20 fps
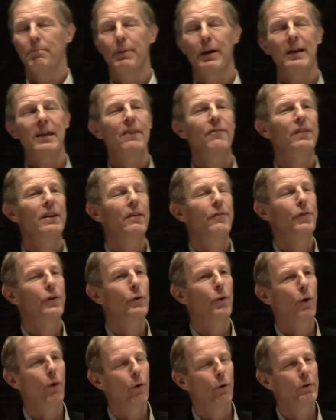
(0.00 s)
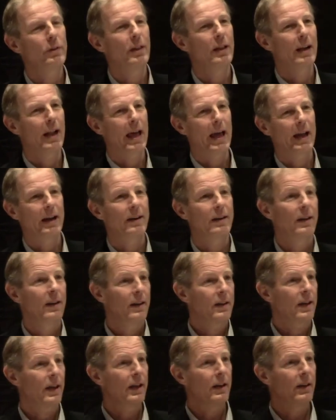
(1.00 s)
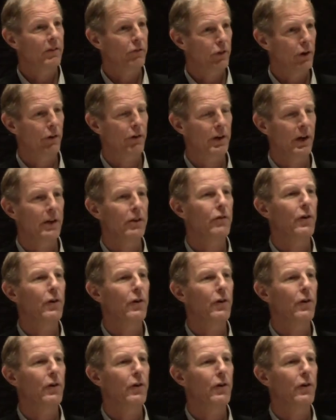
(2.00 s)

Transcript: But even if you own the land in Australia,